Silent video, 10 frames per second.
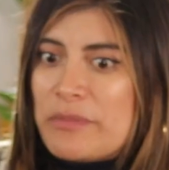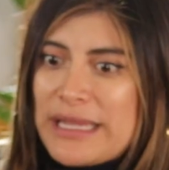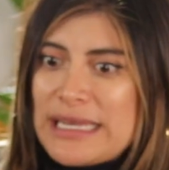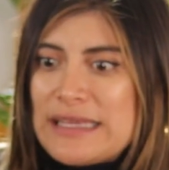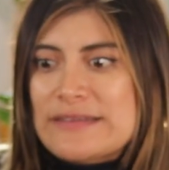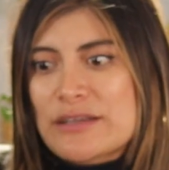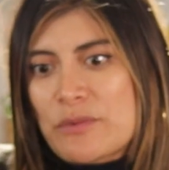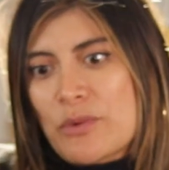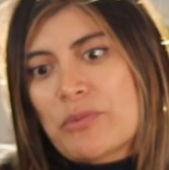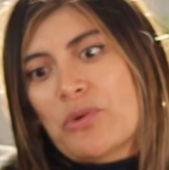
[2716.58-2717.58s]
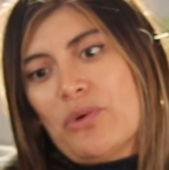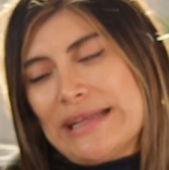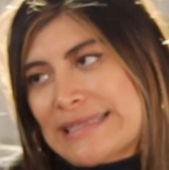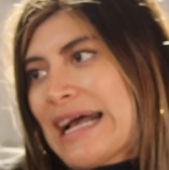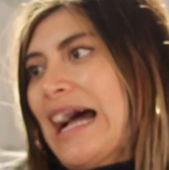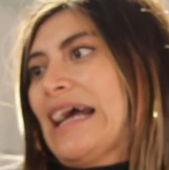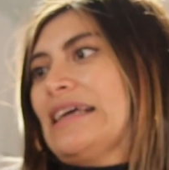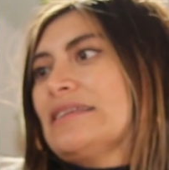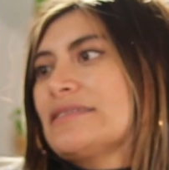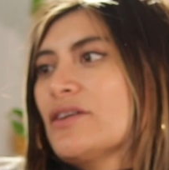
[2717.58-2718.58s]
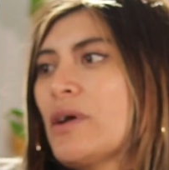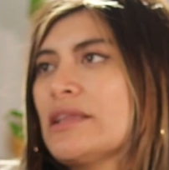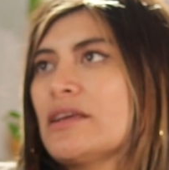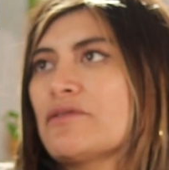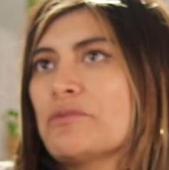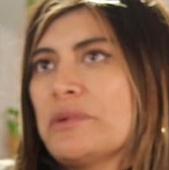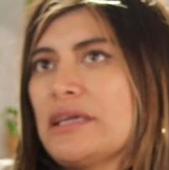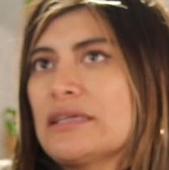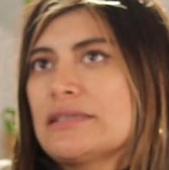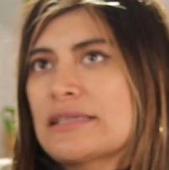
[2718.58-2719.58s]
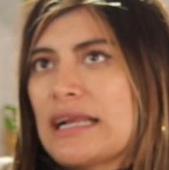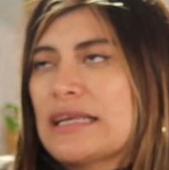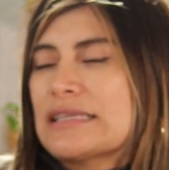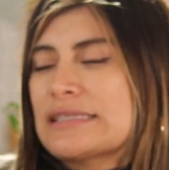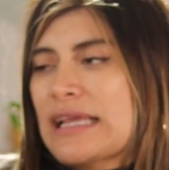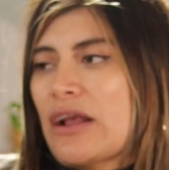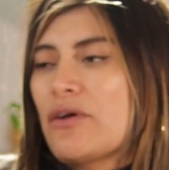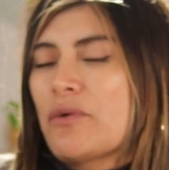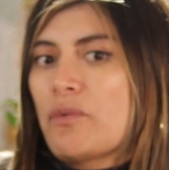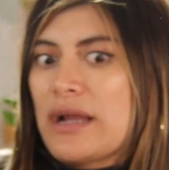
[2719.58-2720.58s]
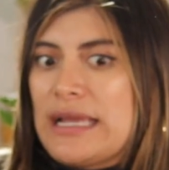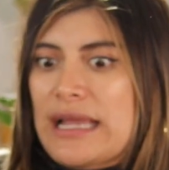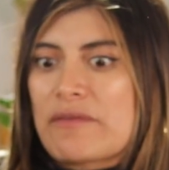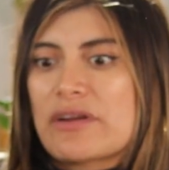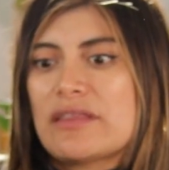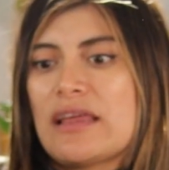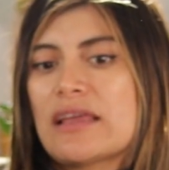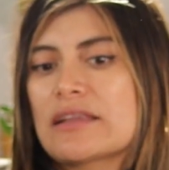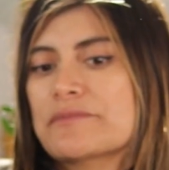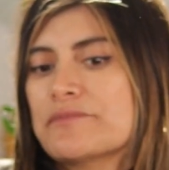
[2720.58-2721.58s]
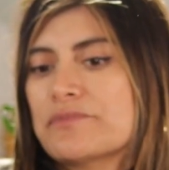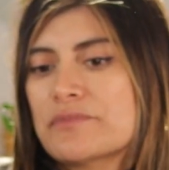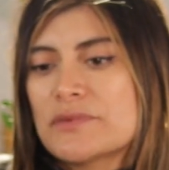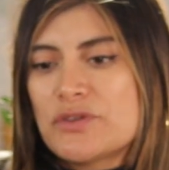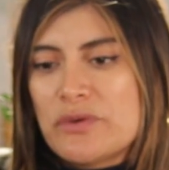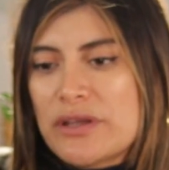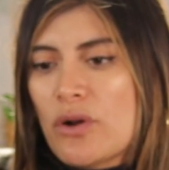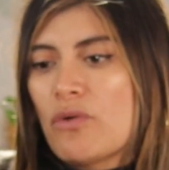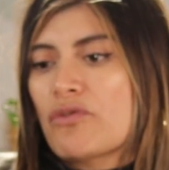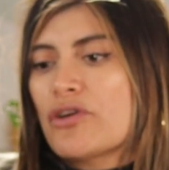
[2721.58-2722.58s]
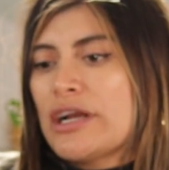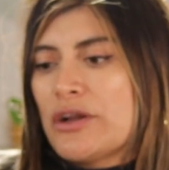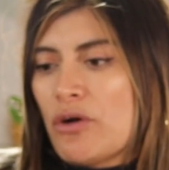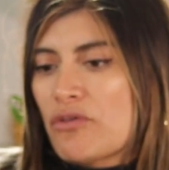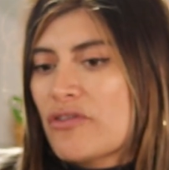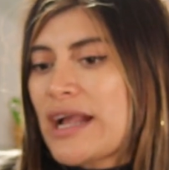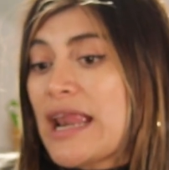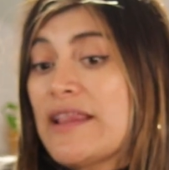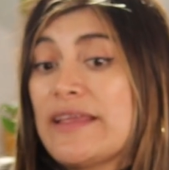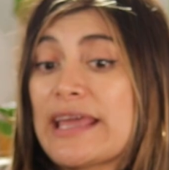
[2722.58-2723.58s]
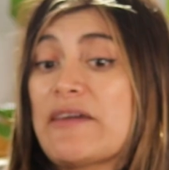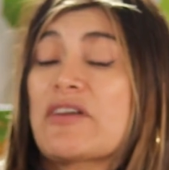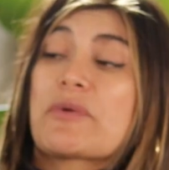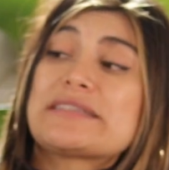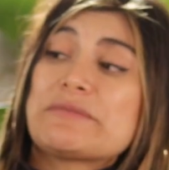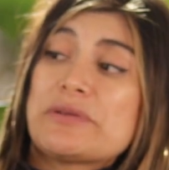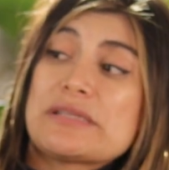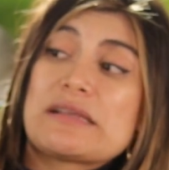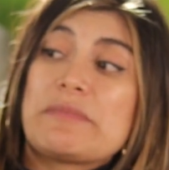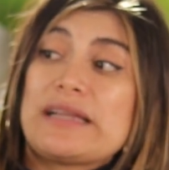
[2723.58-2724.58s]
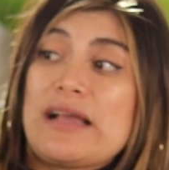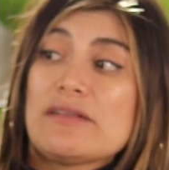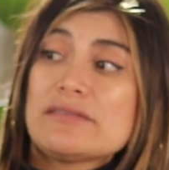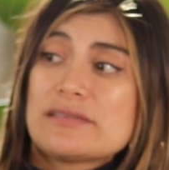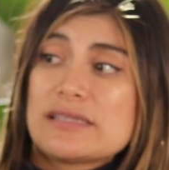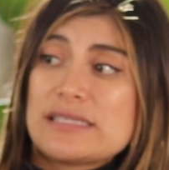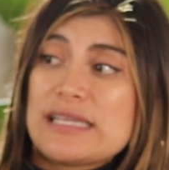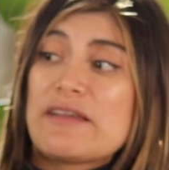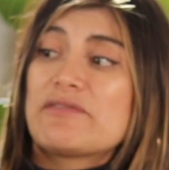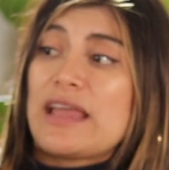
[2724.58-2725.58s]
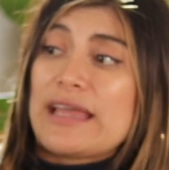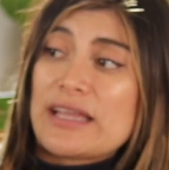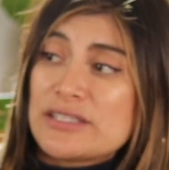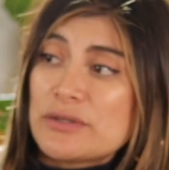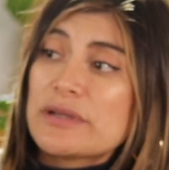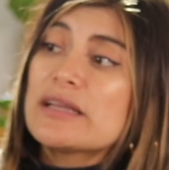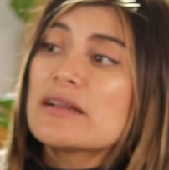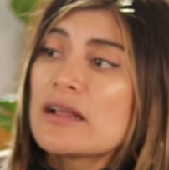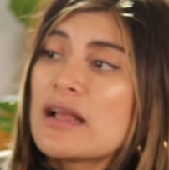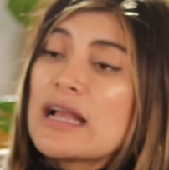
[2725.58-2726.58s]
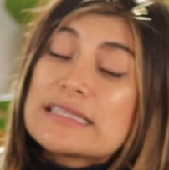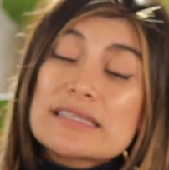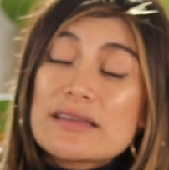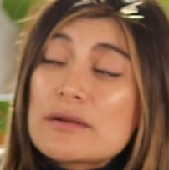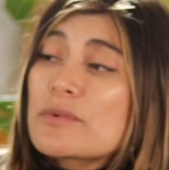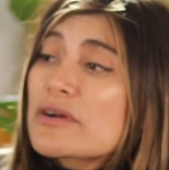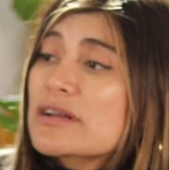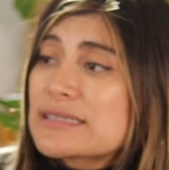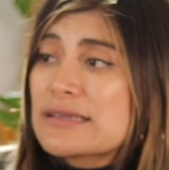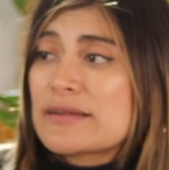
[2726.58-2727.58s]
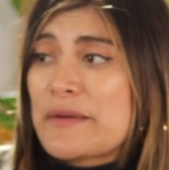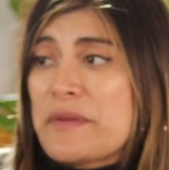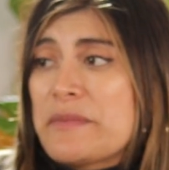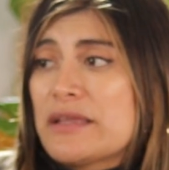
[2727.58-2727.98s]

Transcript: bay leaves, but what size? So I think for me, it's just getting a scale and weighing everything and doing it over and over again, and then give that recipe to somebody else and see if they can do it. It's a lot of work. It's a lot of commitment.